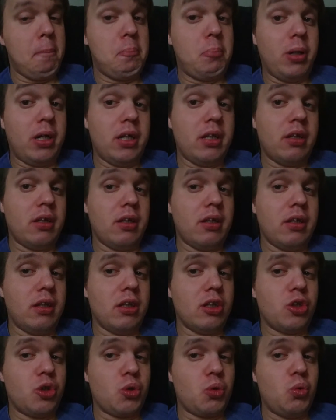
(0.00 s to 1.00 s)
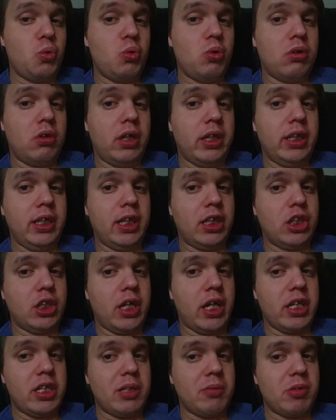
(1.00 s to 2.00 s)
But the school and the
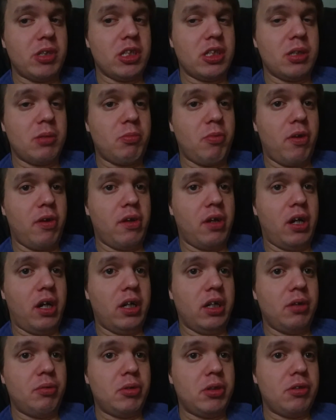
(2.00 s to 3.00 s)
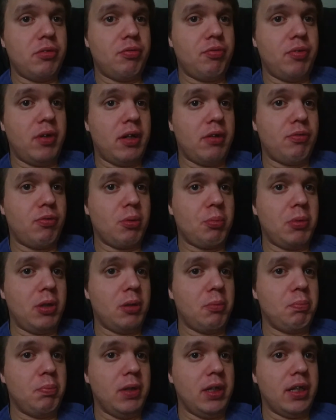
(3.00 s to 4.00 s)
education system thought it was fit for me
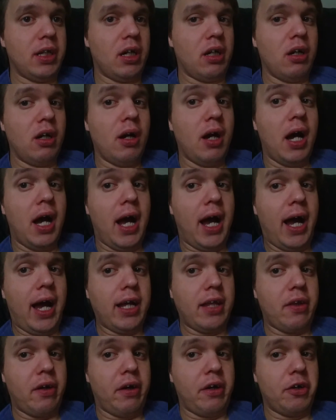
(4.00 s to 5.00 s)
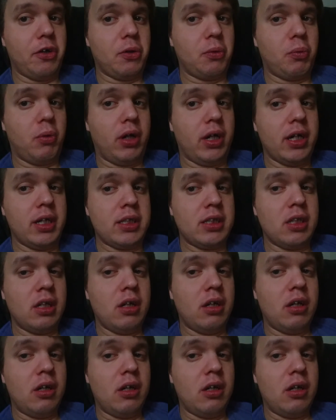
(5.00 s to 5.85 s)
to be there. I thought otherwise,